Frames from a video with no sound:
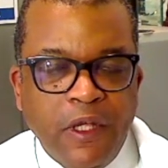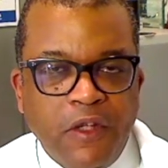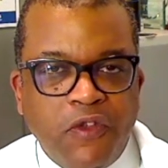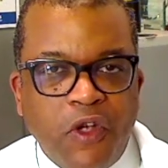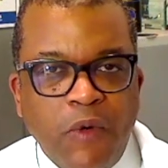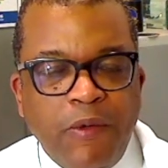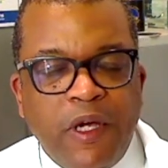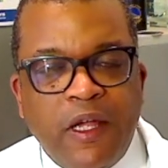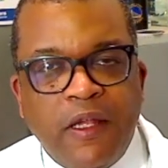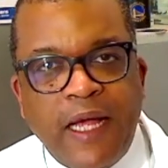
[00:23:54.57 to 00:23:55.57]
So we will
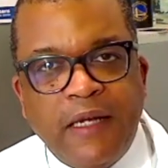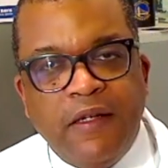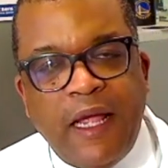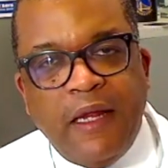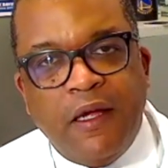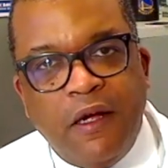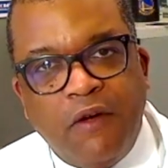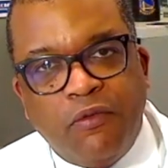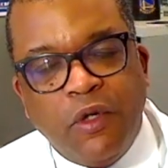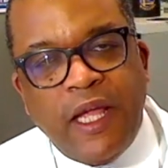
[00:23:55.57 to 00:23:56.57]
collect data of
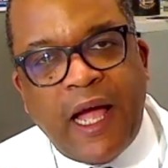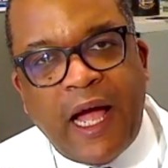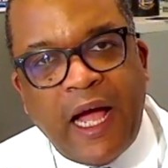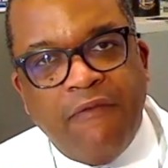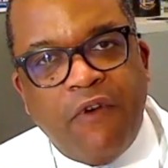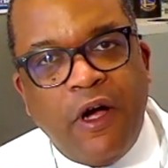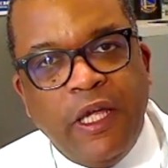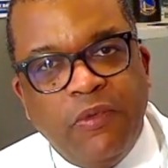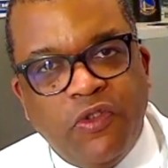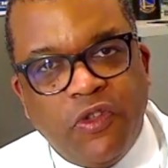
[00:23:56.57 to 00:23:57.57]
really high
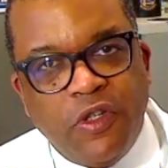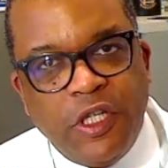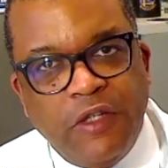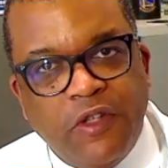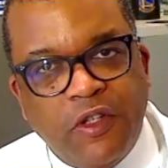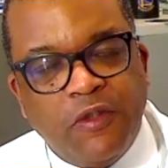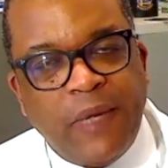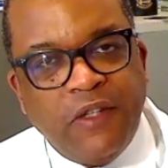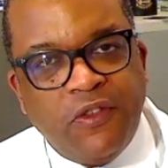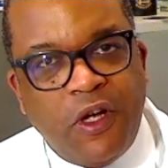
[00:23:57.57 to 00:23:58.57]
volume surgeons, such as
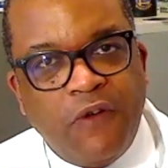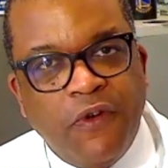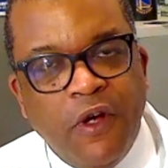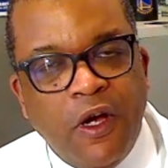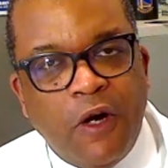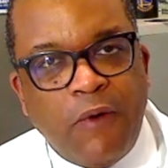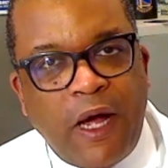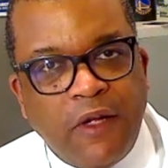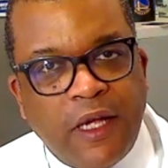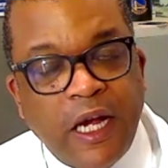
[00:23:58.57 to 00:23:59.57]
myself,
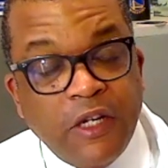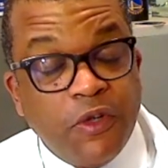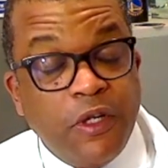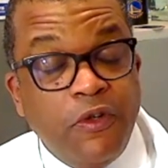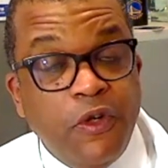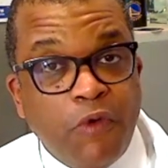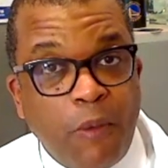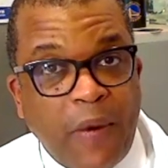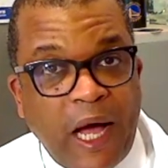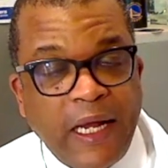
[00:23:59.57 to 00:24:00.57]
around the country who do
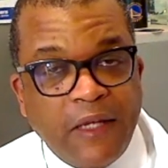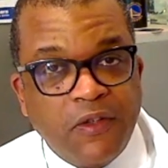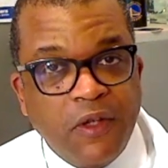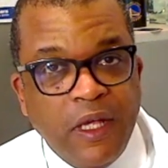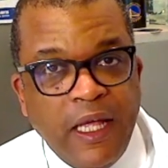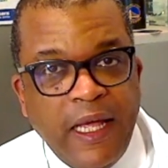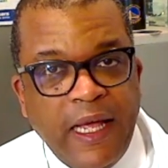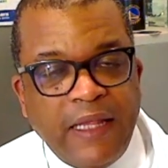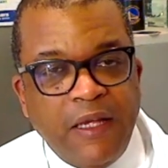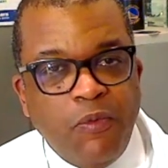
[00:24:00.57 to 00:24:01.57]
robotics.
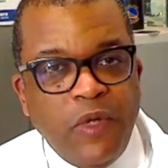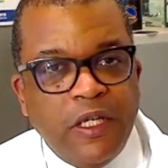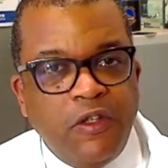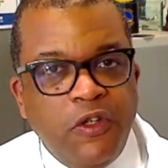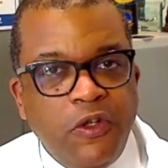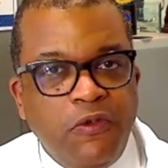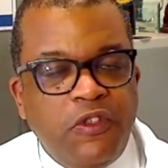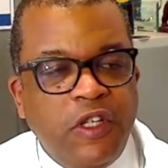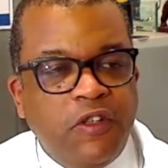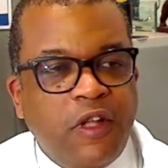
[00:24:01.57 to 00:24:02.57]
And then we could do,
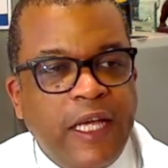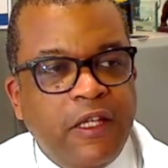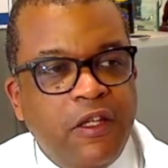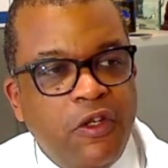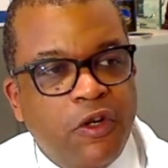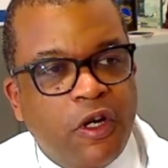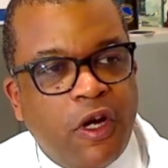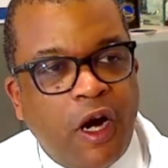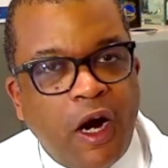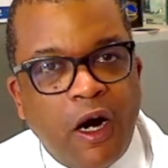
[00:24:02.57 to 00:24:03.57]
just like your
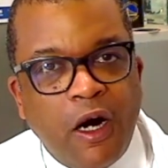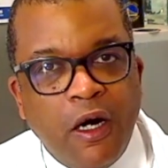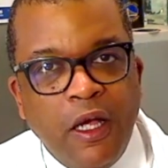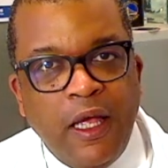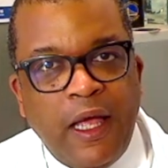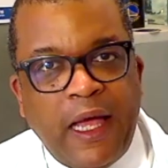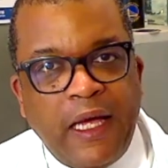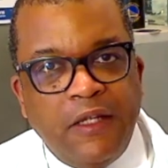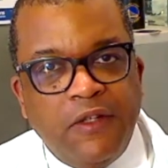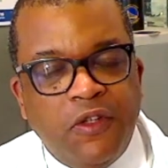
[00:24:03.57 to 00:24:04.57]
car
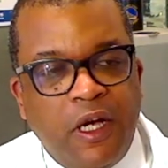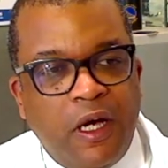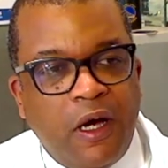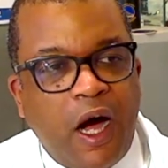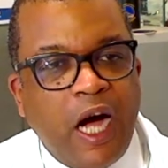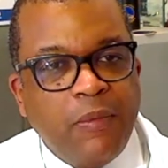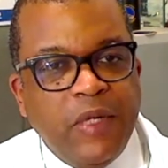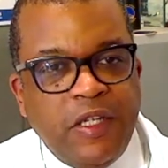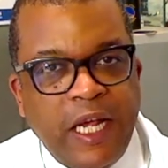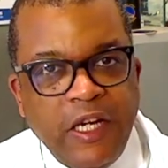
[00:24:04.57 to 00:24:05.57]
has
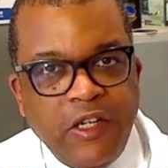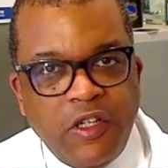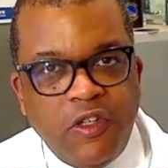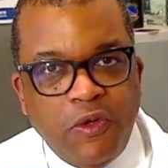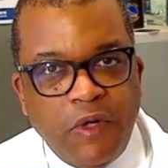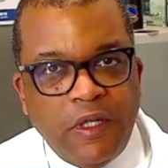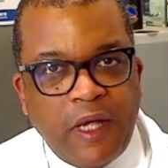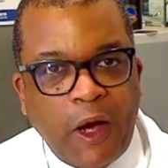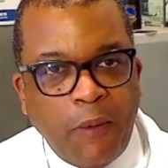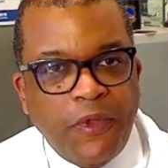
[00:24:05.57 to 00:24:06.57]
augmentation to it to
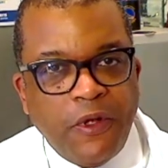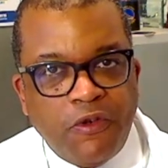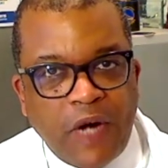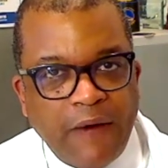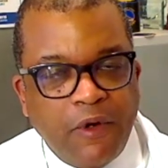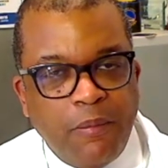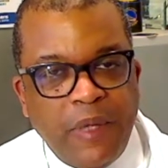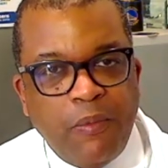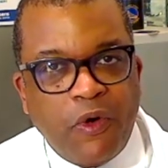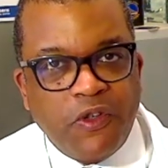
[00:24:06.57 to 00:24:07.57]
help the driver
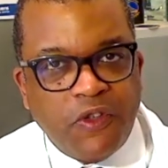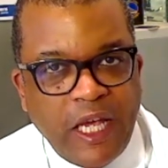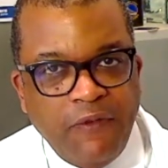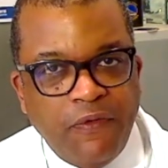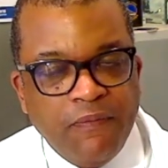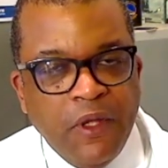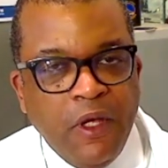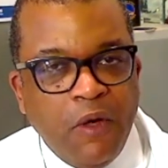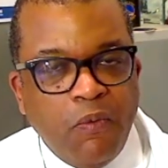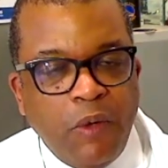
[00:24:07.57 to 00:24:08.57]
be more safe,
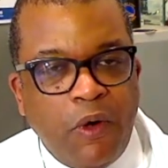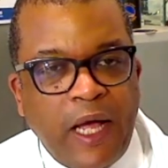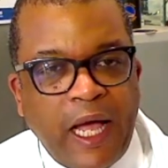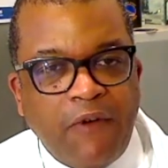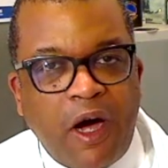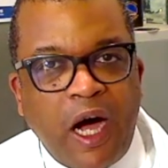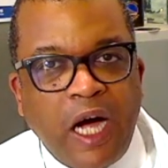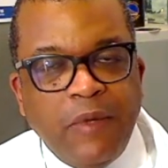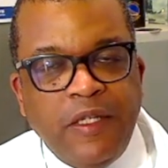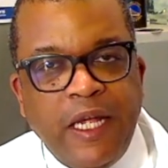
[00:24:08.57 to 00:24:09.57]
we will have
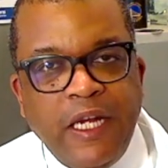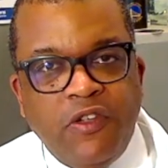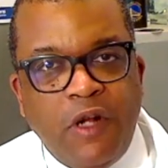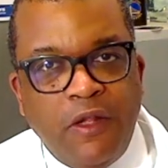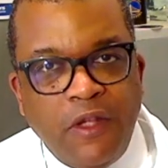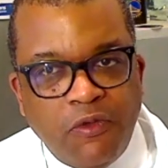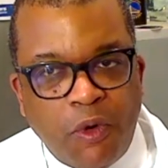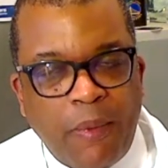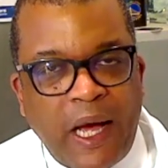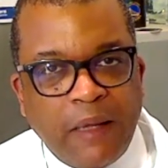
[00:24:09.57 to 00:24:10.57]
augmentation on these
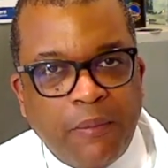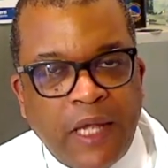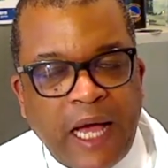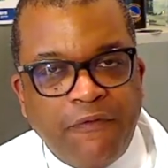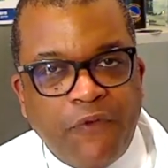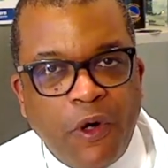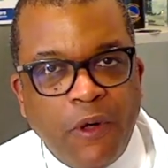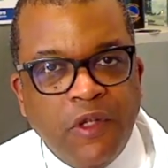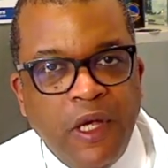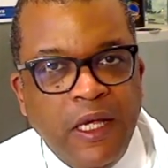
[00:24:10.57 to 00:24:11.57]
robotic
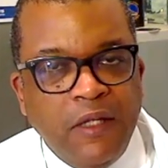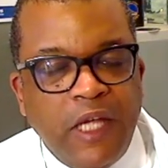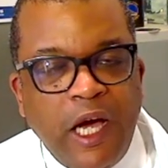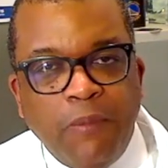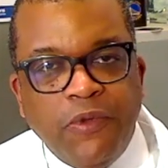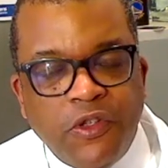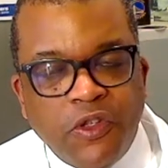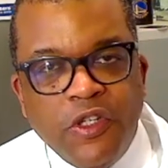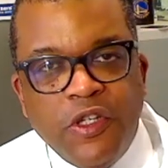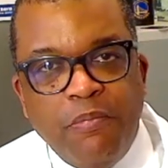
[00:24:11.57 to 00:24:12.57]
platforms to help the
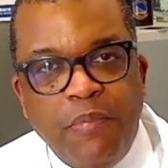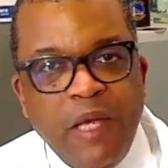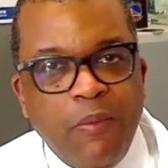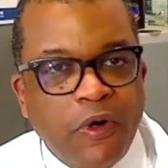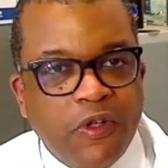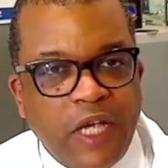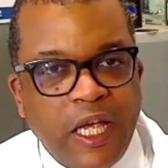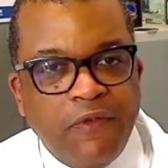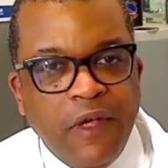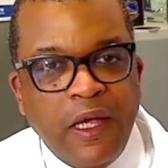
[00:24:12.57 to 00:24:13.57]
surgeon be more
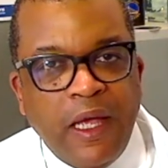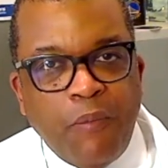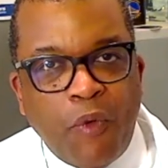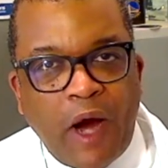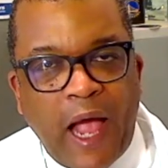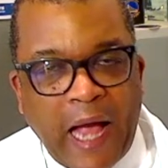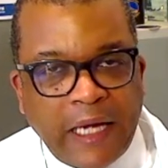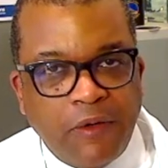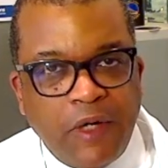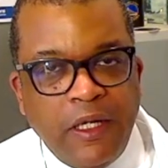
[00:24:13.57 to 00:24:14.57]
safe and more
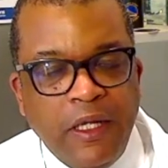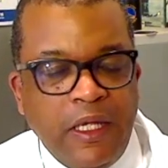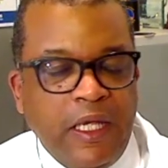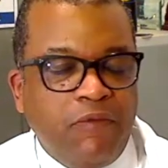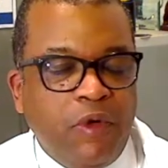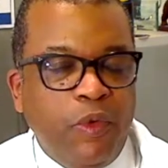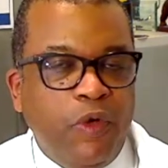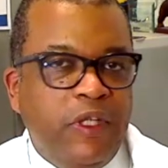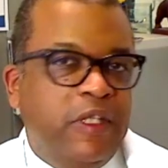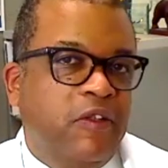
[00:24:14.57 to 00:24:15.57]
accurate in
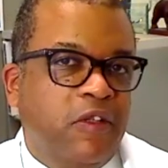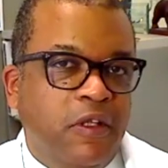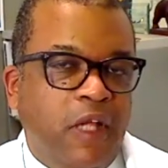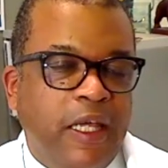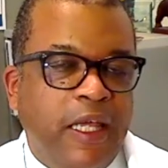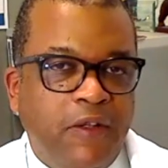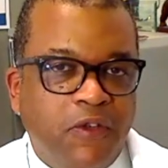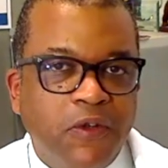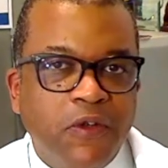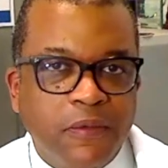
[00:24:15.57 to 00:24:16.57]
removing these lung cancers.